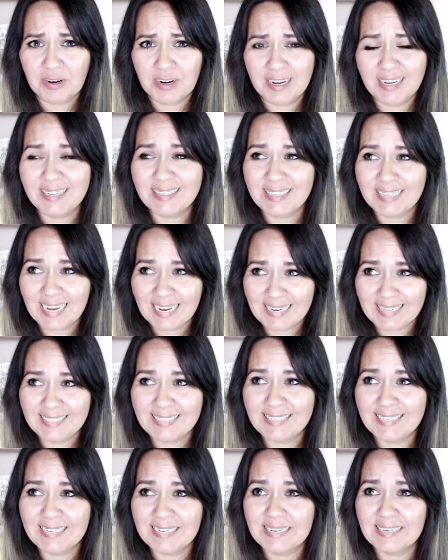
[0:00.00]
it
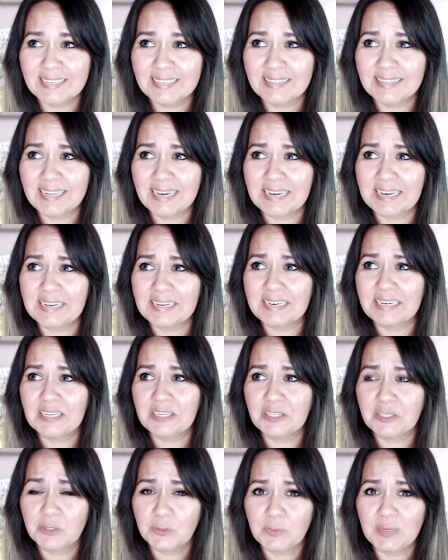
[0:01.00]
tasted like
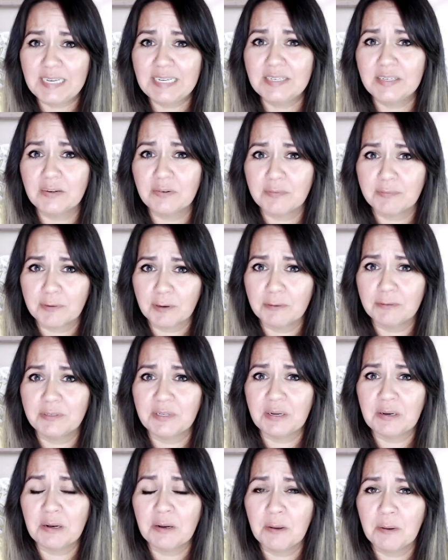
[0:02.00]
sweet
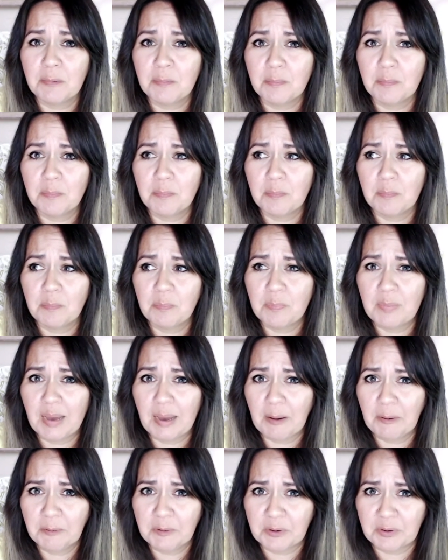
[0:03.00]
frozen
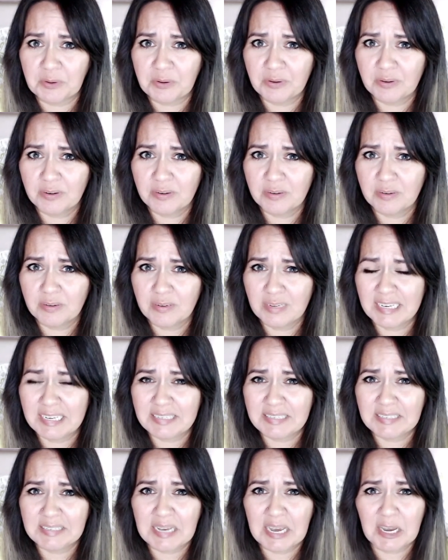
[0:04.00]
powder.
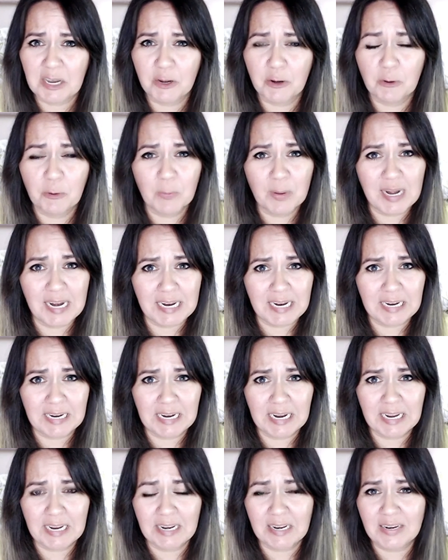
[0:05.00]
It's like gritty
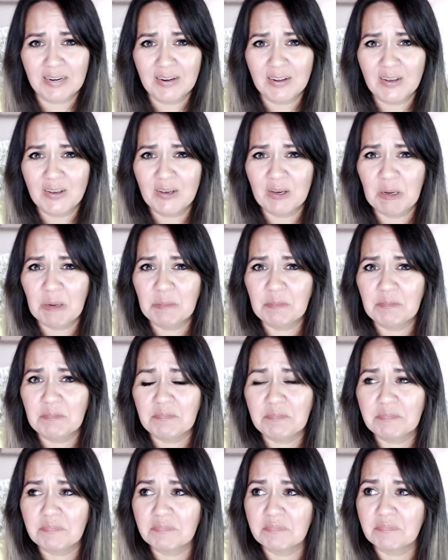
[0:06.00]
and
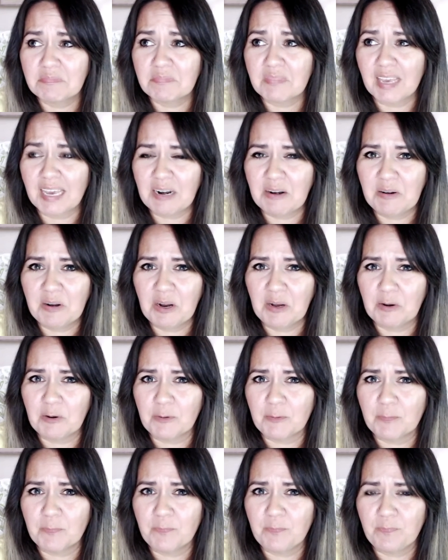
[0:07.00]
I don't know,
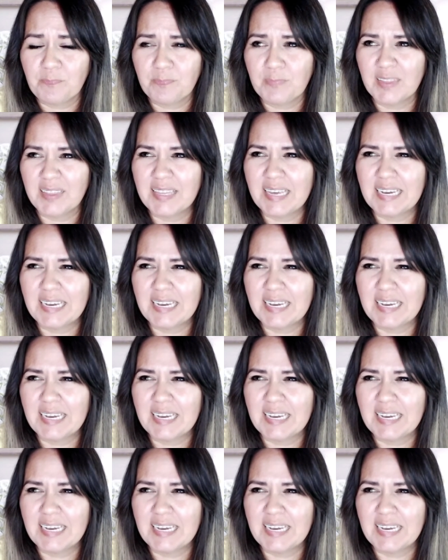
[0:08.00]
not